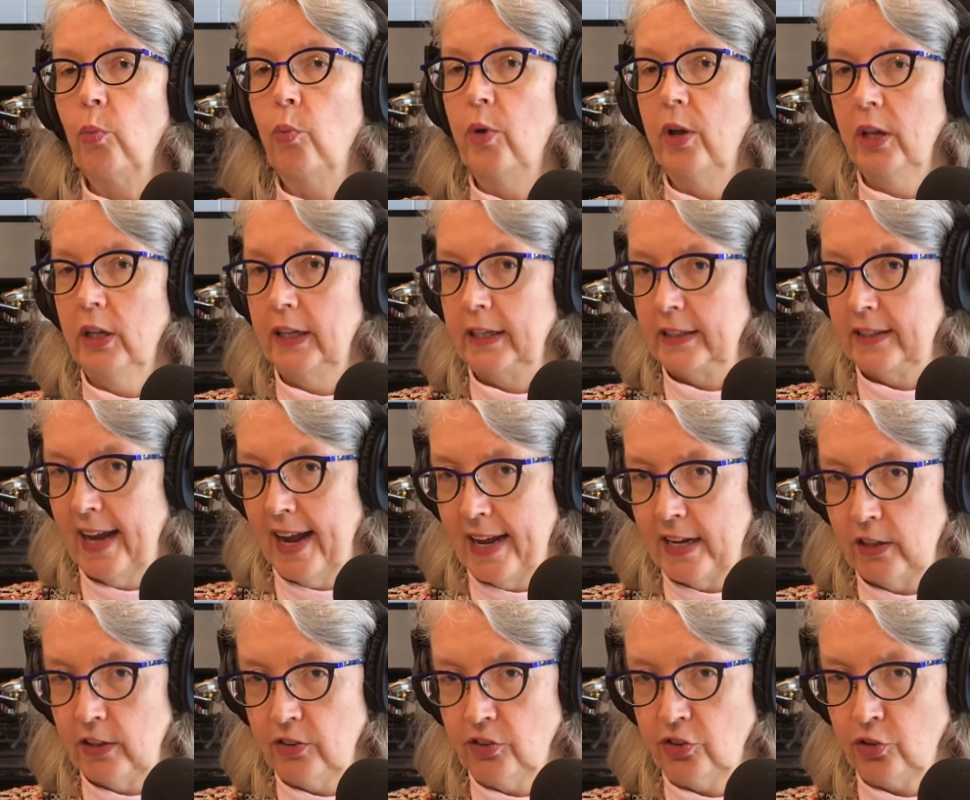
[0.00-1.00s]
willing to
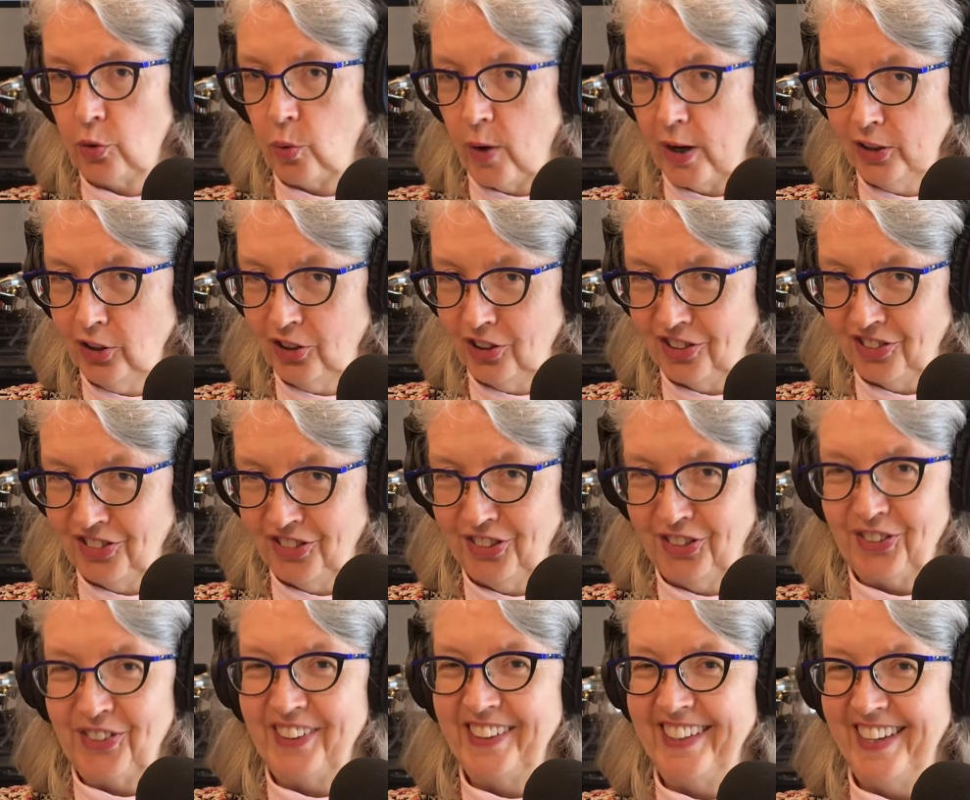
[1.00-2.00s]
ask questions
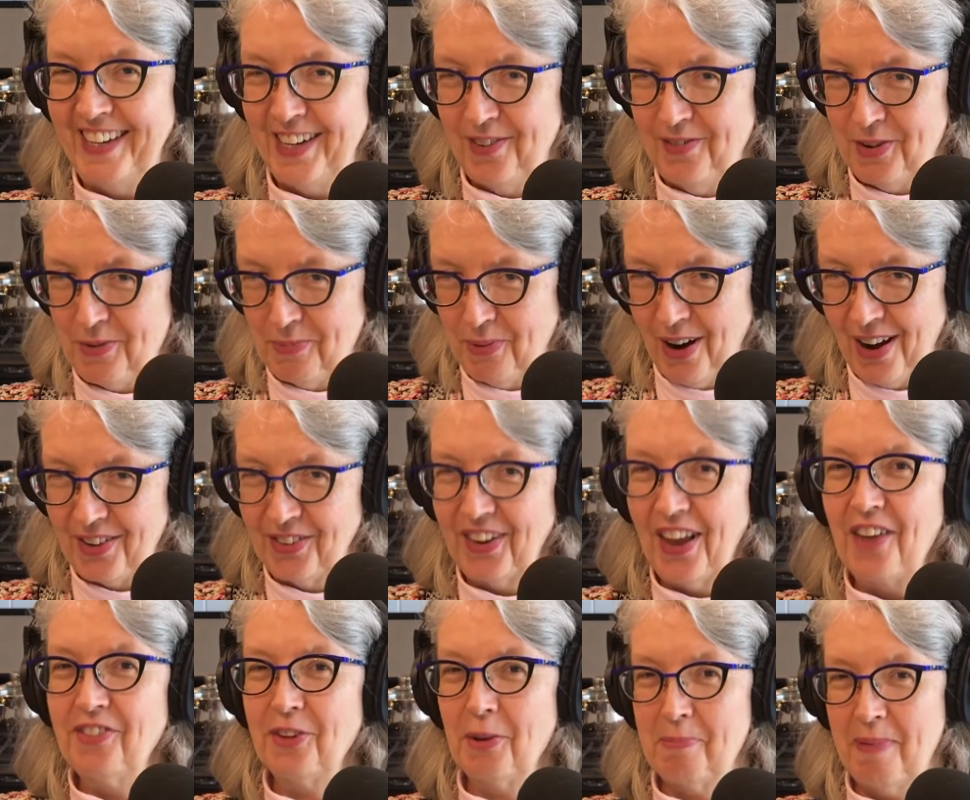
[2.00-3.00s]
during the interview
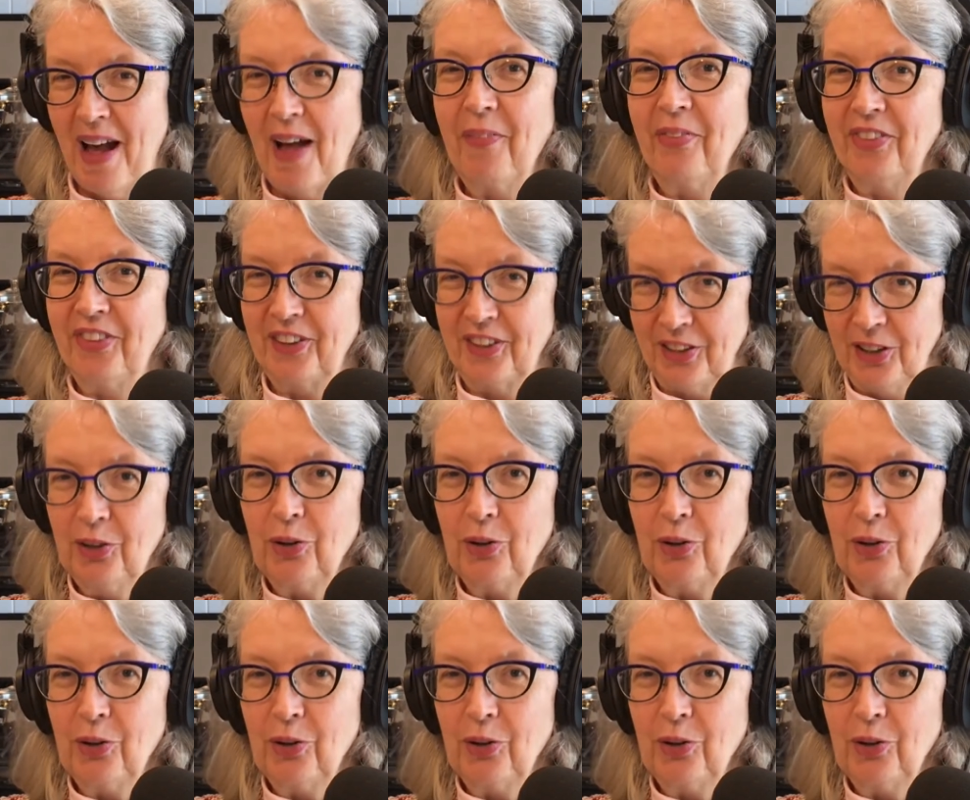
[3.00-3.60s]
process sure. about the